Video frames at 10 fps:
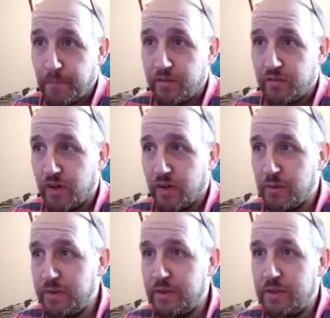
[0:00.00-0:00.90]

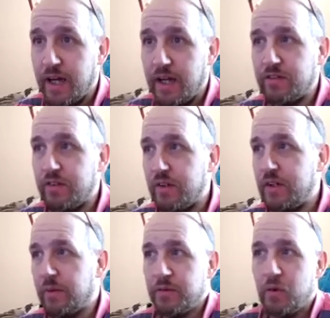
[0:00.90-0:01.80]
So, yeah, it's, you
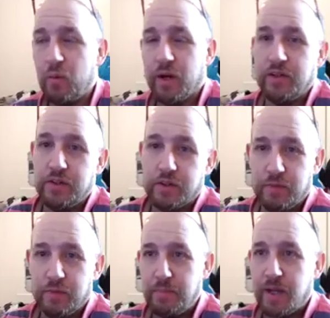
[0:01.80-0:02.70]
know, not one that you can
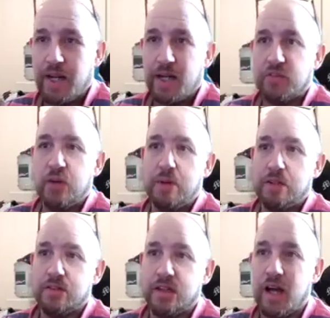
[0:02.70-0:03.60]
really pick out too
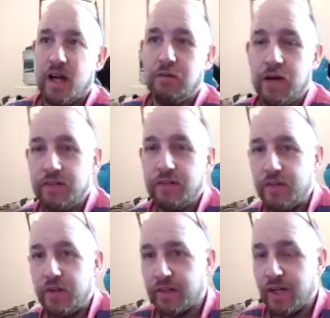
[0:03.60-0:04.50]
much. A couple of runs, you
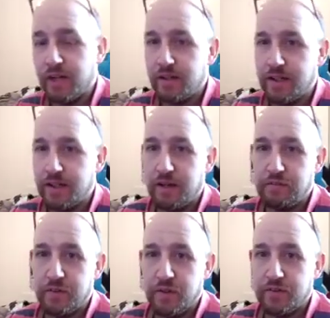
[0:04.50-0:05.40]
know, it's a couple of
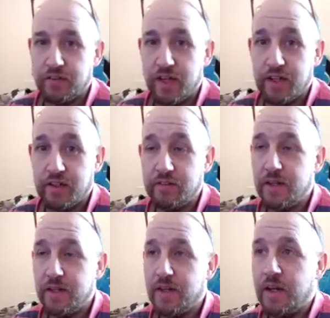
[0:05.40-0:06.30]
first and a second.
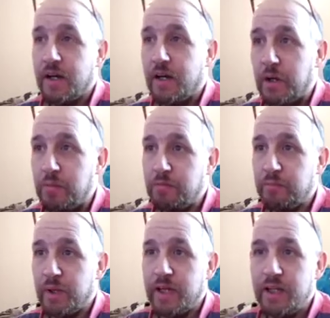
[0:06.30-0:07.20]

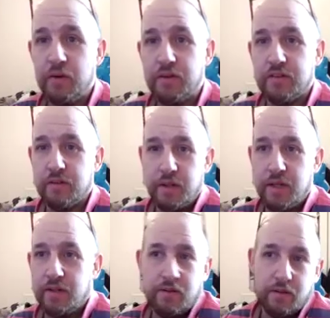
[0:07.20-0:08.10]
But he looks to
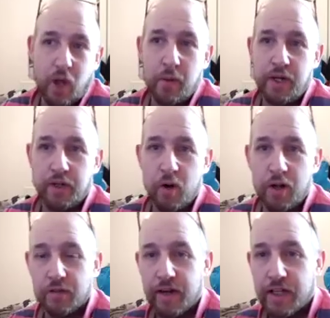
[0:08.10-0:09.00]
be going in the
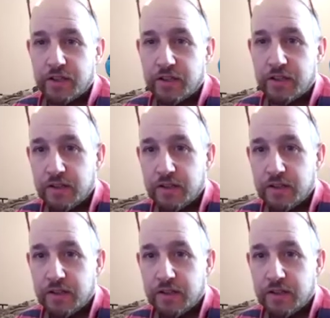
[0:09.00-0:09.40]
right direction.